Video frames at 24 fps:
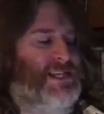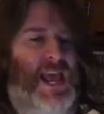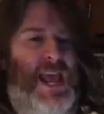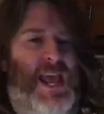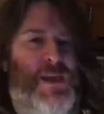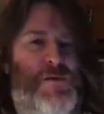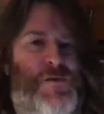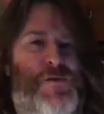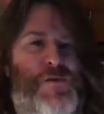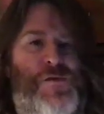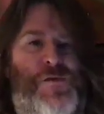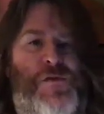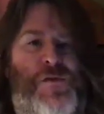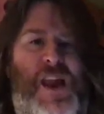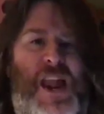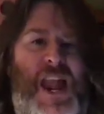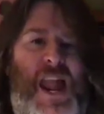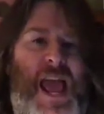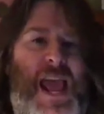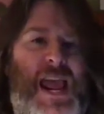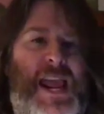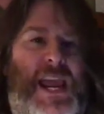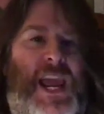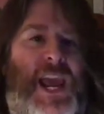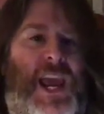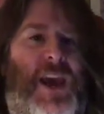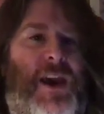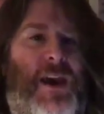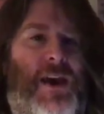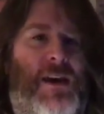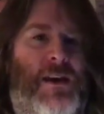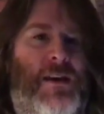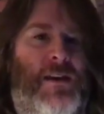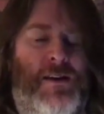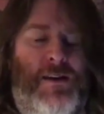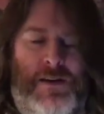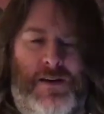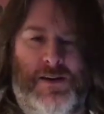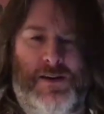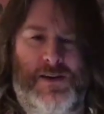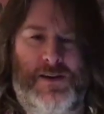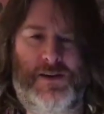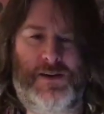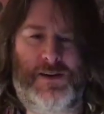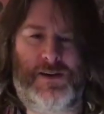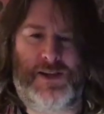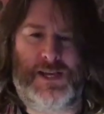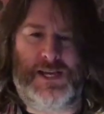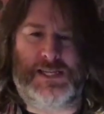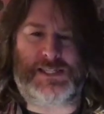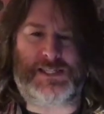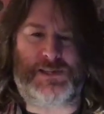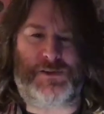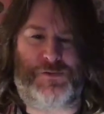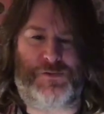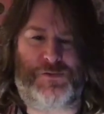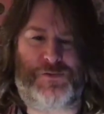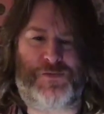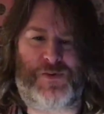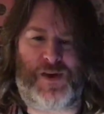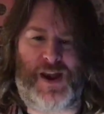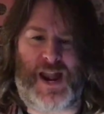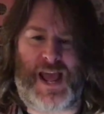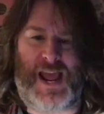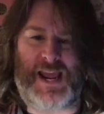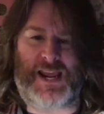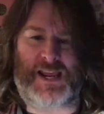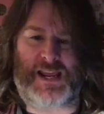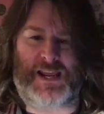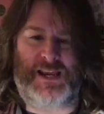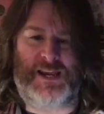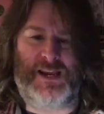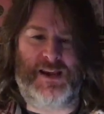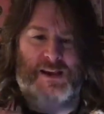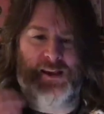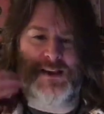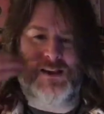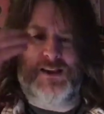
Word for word: a flake. It's a flake.